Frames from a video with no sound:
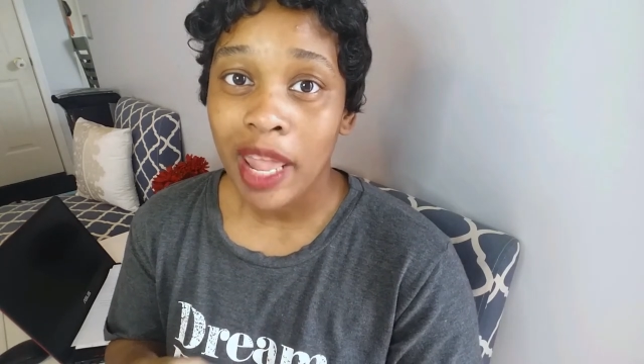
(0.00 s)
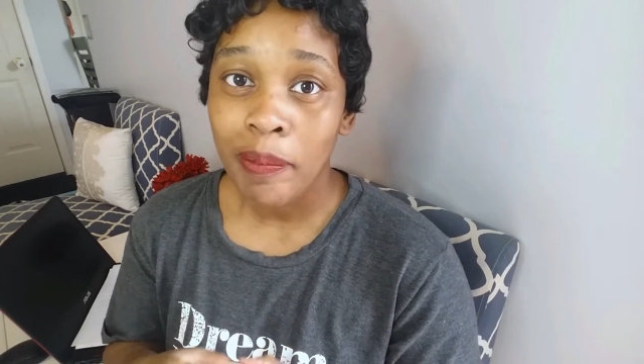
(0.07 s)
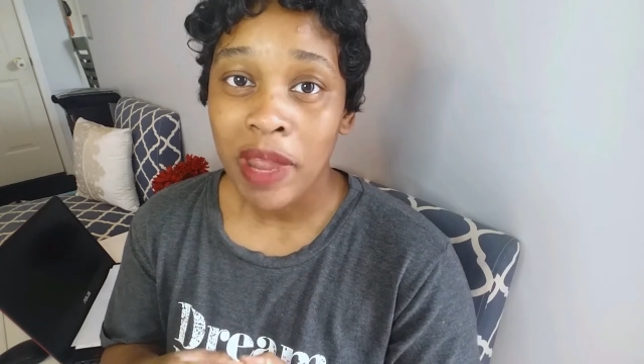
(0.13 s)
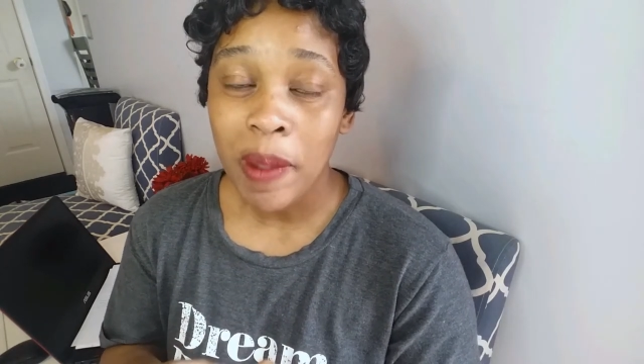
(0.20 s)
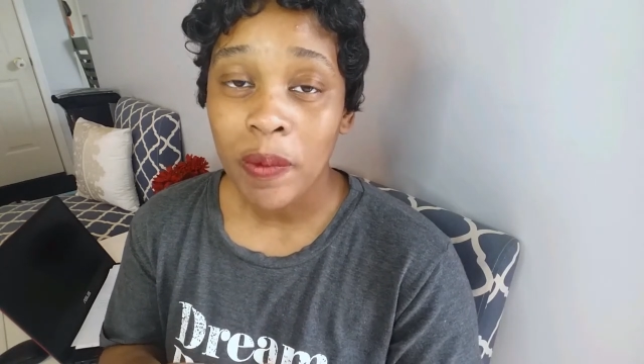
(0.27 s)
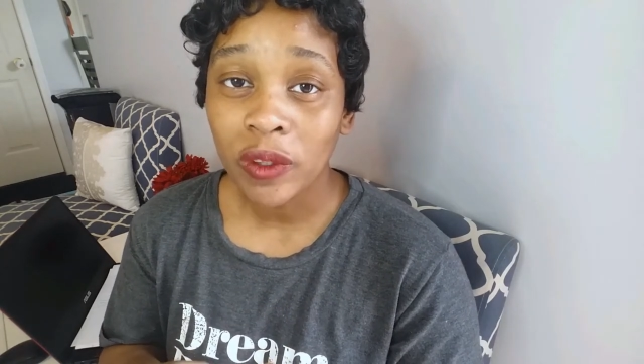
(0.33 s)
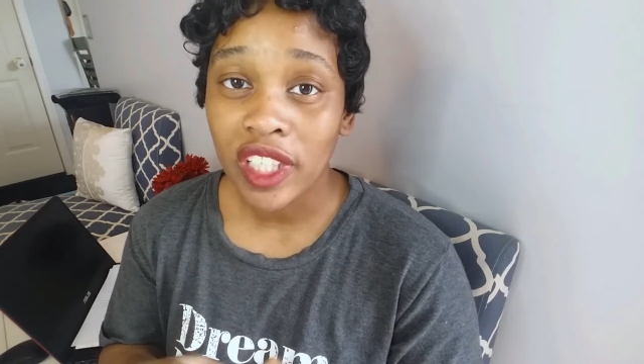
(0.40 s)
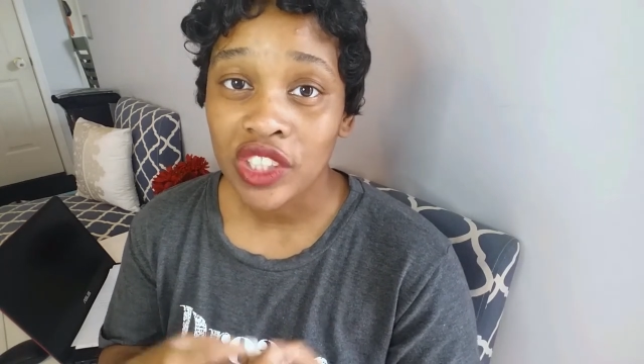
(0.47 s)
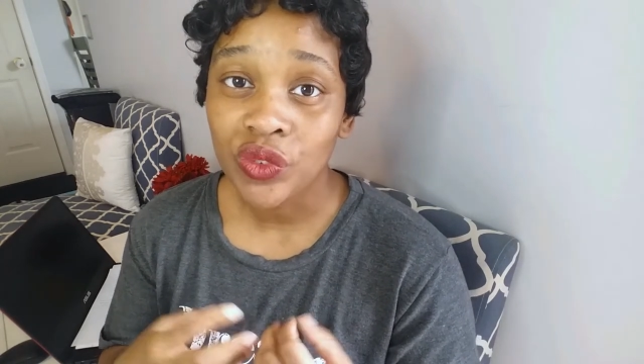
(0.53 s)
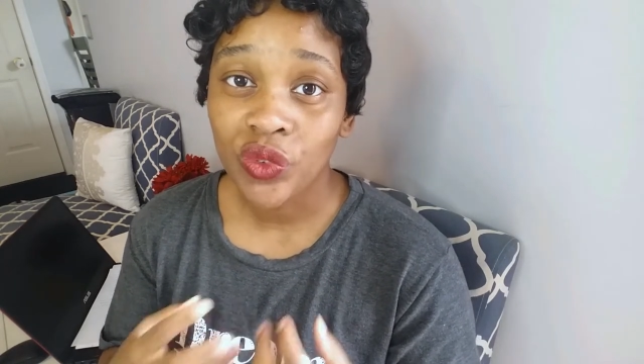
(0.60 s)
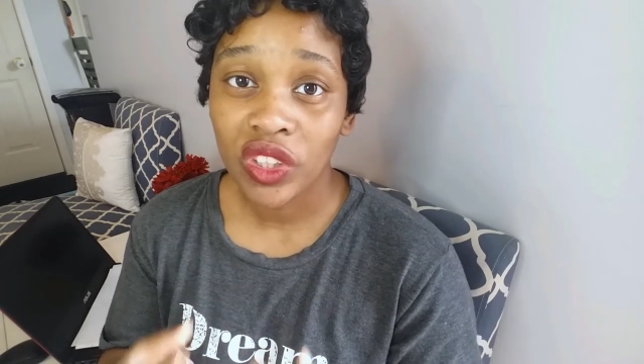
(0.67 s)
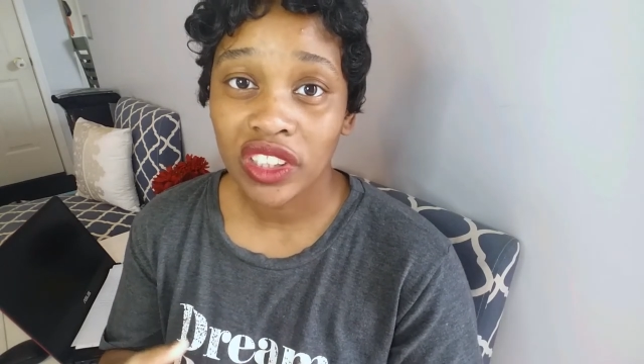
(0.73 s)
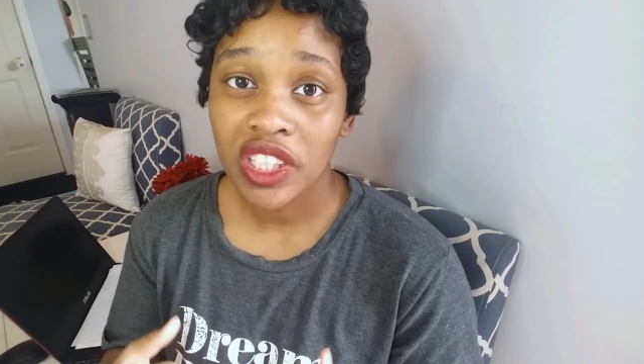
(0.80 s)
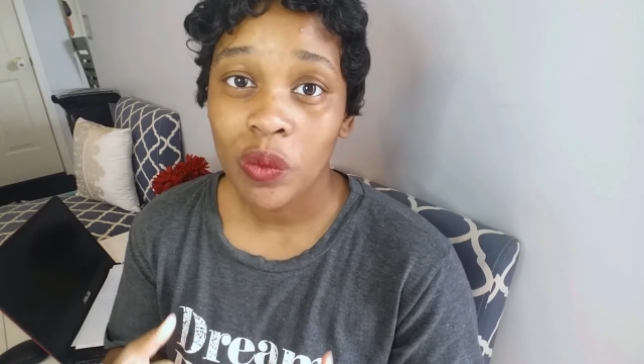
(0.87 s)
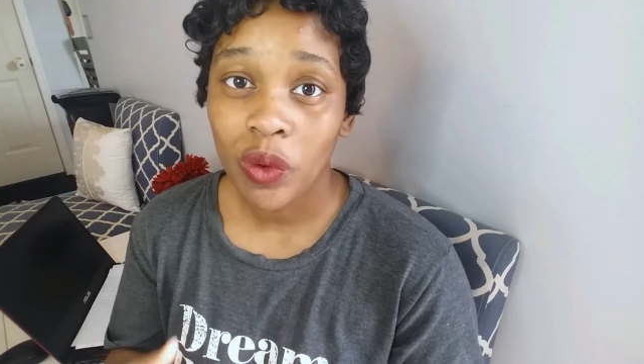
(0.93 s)
and people just
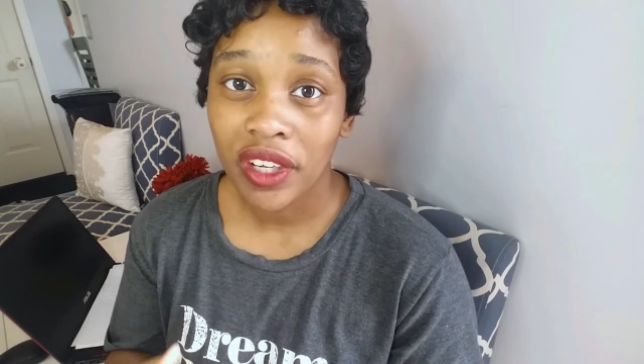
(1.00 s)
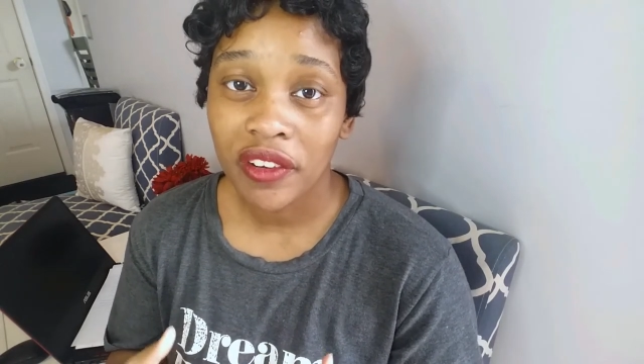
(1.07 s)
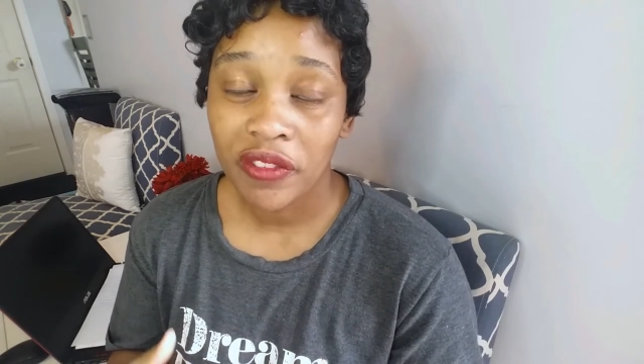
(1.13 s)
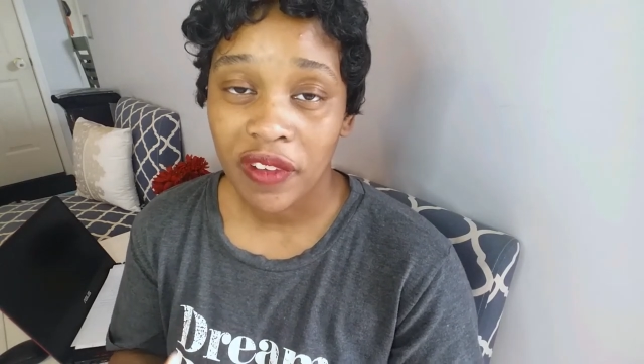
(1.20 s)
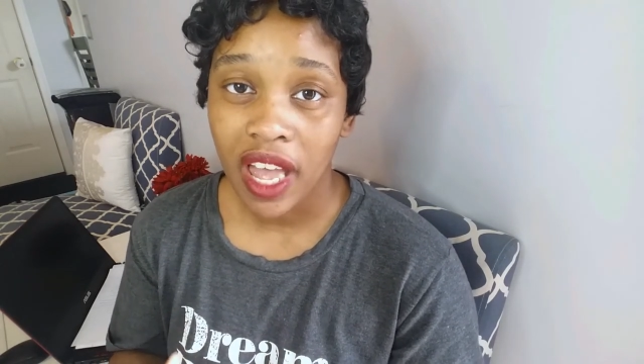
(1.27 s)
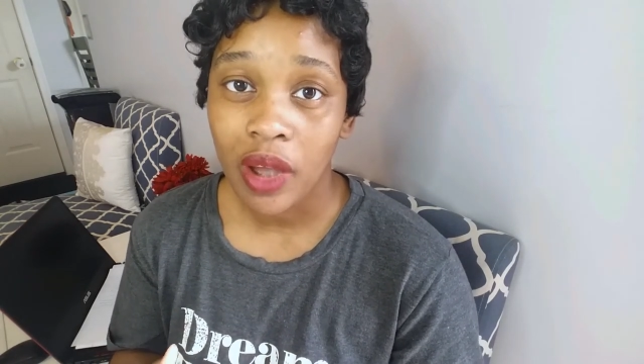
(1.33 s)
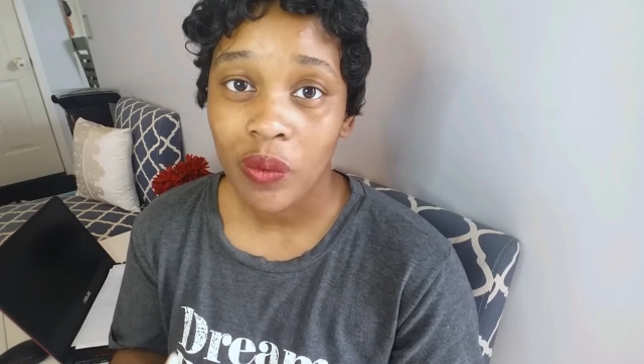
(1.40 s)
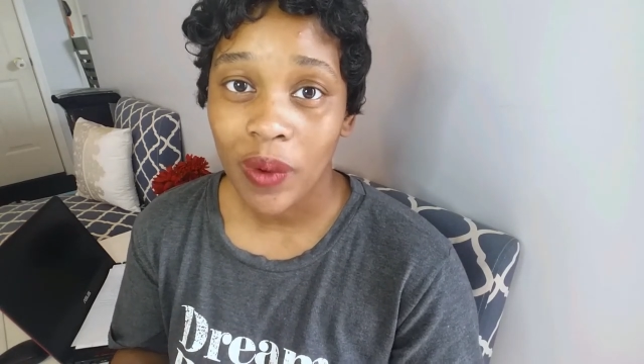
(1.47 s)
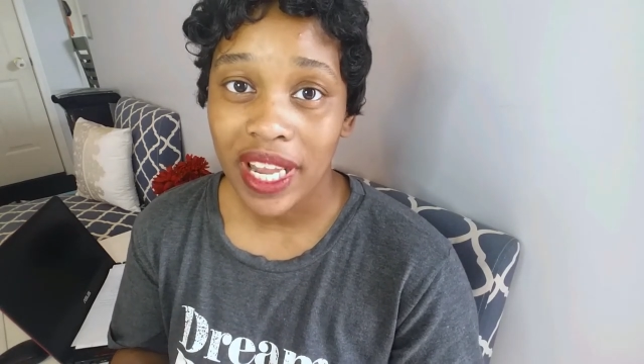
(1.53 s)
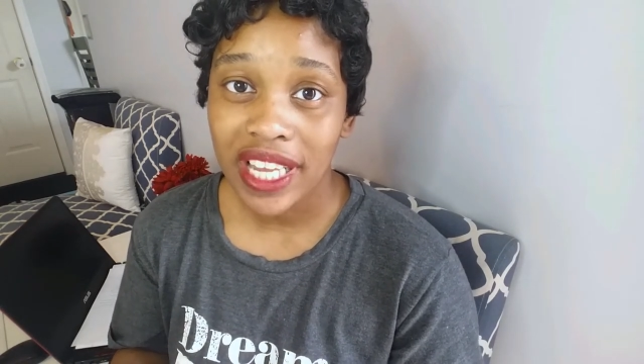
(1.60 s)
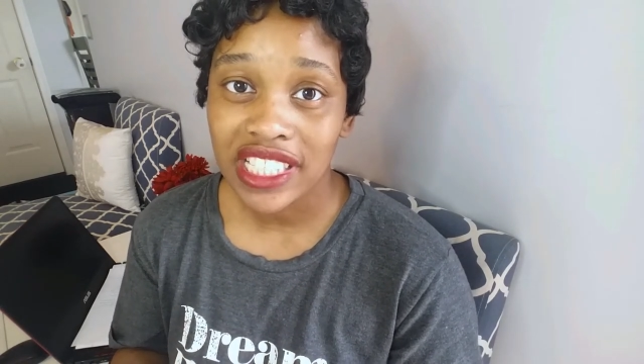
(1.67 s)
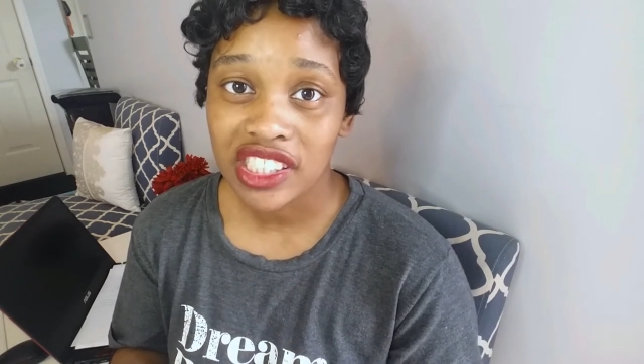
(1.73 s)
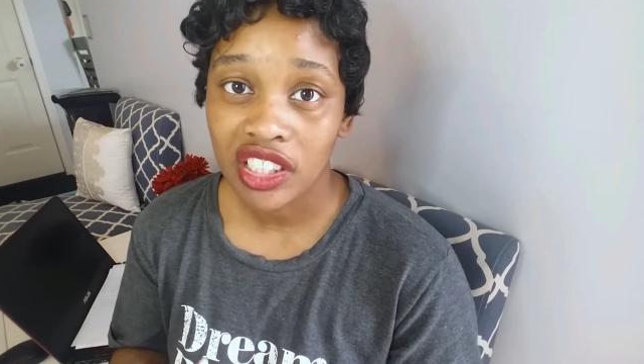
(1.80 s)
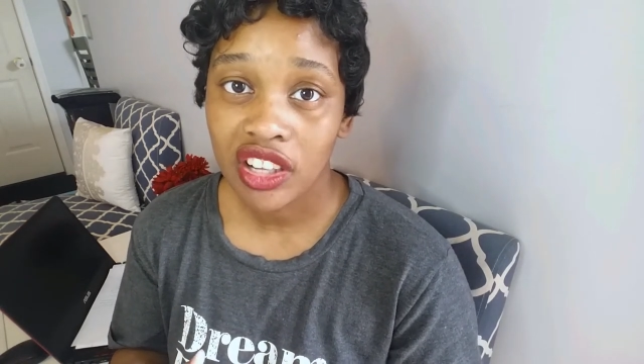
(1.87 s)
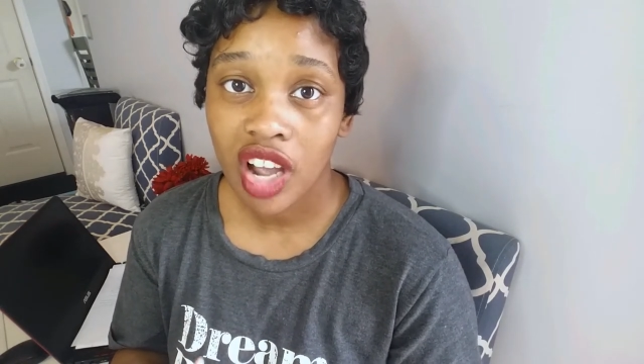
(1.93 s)
really want to find
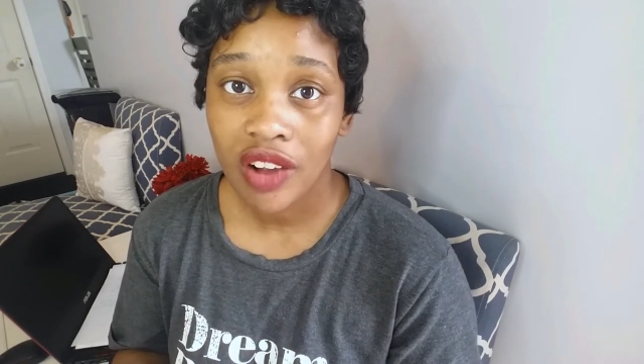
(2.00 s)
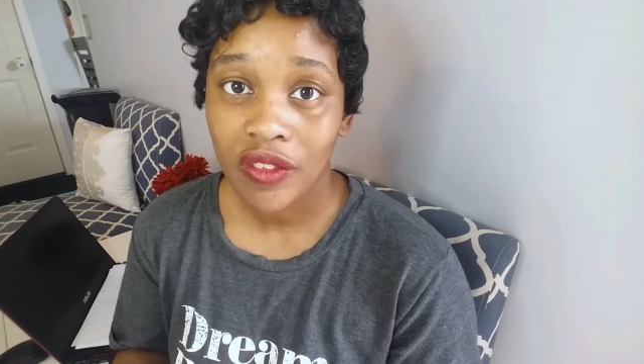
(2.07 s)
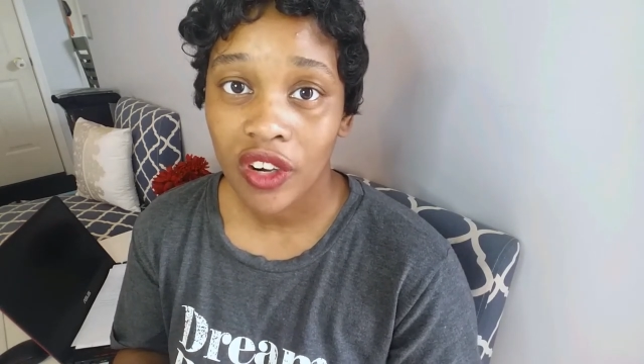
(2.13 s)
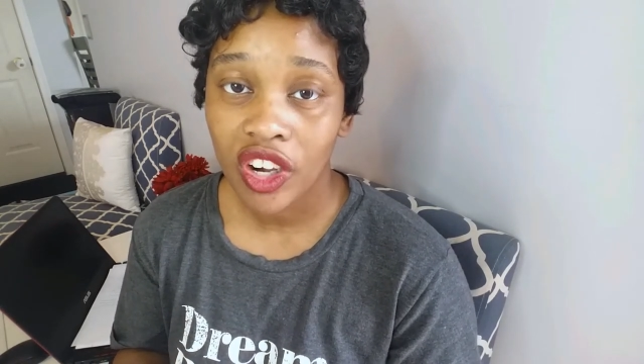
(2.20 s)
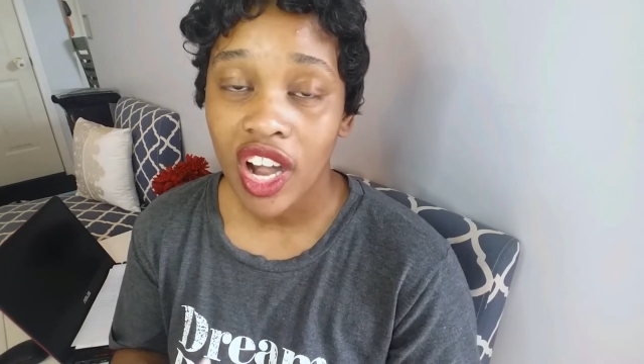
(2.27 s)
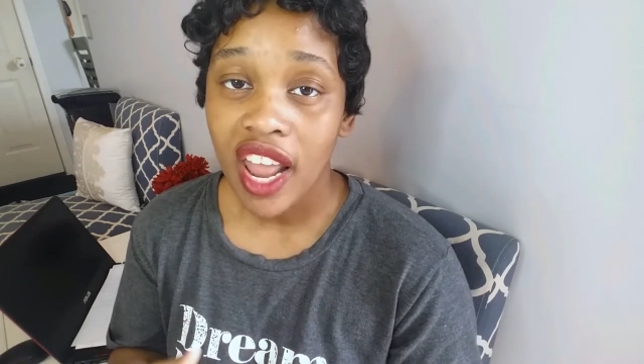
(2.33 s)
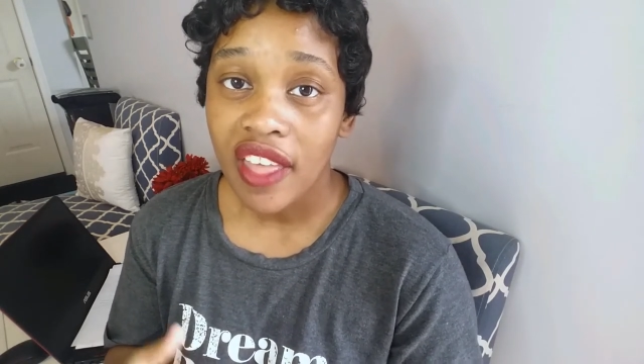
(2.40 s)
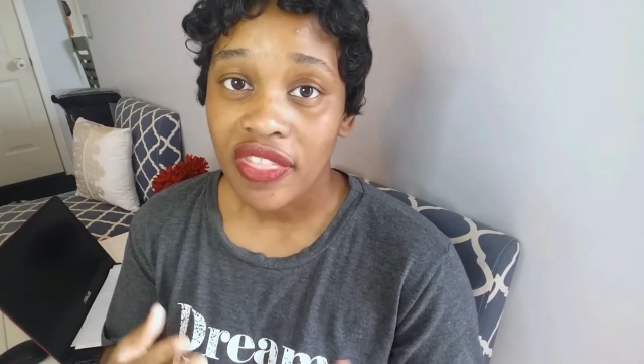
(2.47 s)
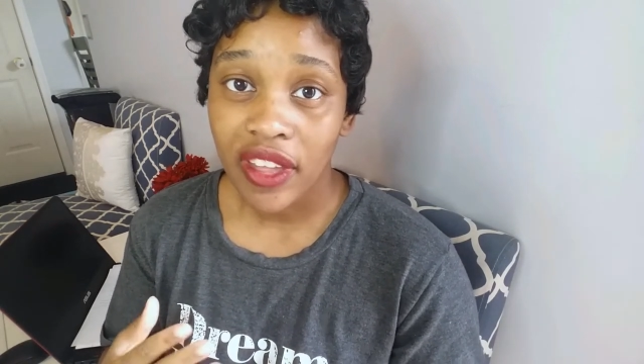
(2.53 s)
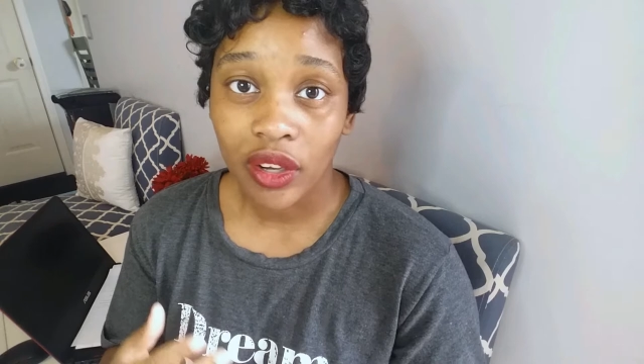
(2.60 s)
ways to cover